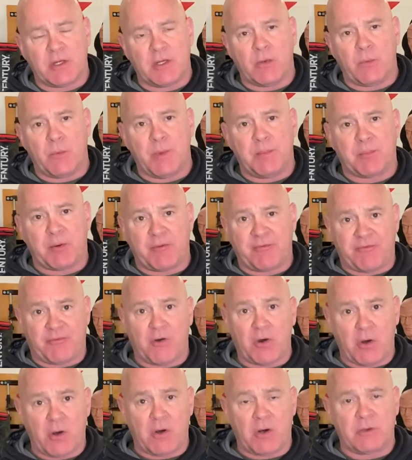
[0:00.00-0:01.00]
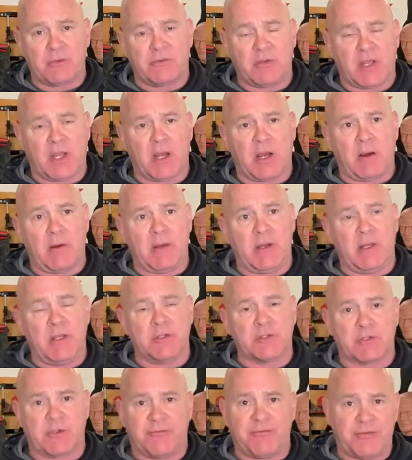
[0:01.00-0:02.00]
that we prefer to carry
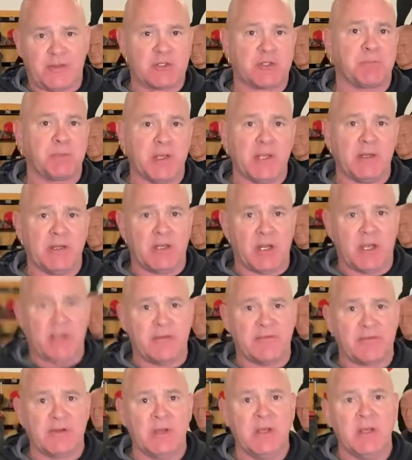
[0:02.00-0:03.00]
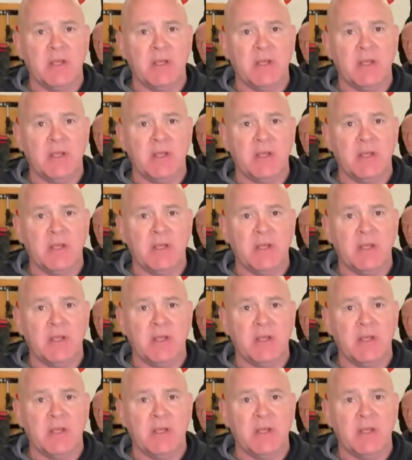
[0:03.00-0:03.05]
is a fixed blade knife.